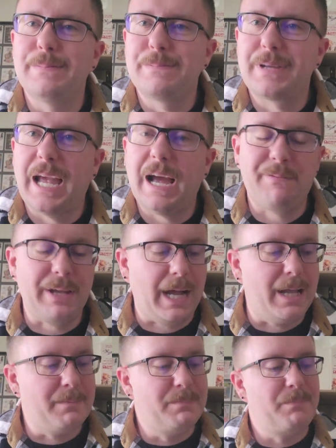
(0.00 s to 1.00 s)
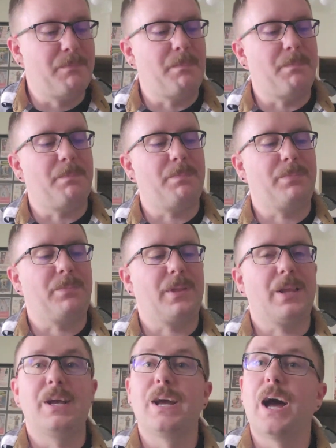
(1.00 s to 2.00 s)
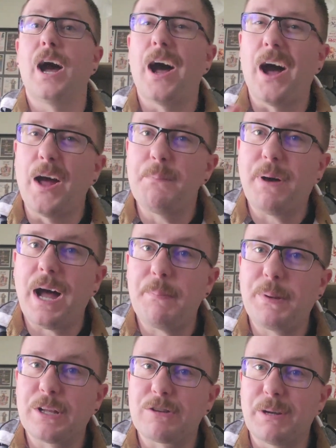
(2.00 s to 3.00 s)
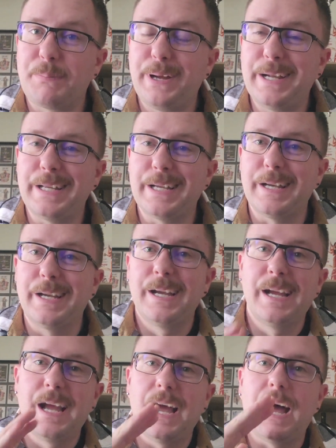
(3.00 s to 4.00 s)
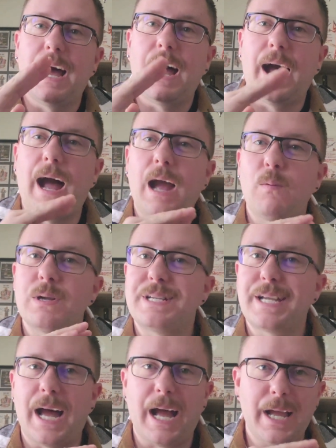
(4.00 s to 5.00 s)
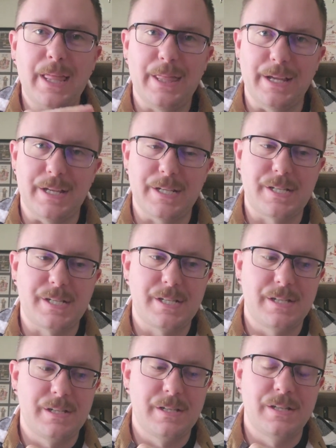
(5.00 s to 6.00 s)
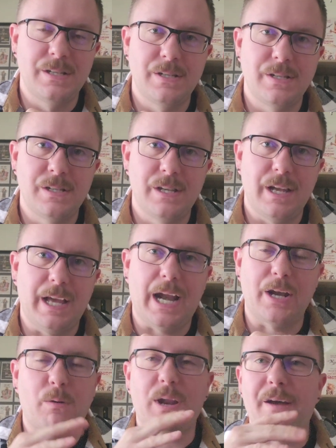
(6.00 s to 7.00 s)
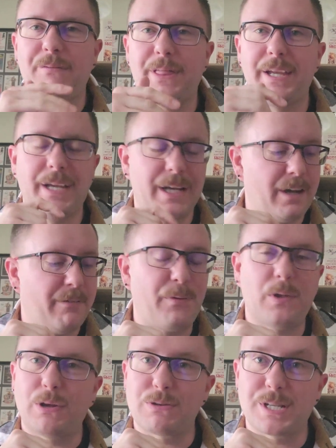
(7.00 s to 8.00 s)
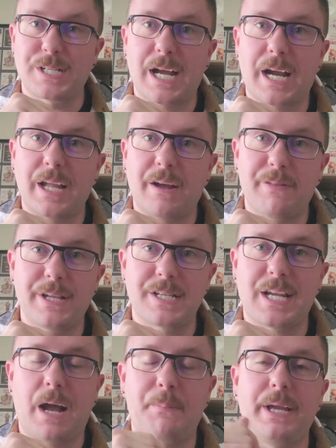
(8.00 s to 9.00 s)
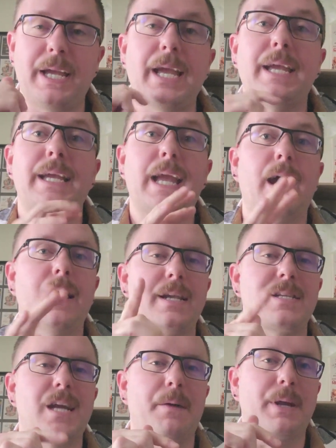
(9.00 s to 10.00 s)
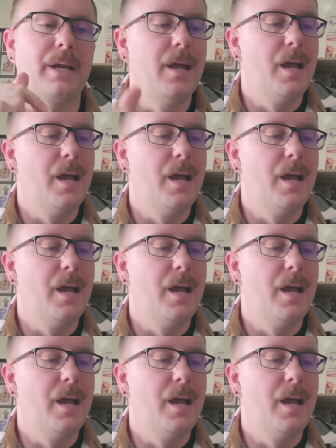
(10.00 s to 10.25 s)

Caveat. Unpopular opinion. I would tie this, and I don't have the Folio Society of this copy yet. It's coming.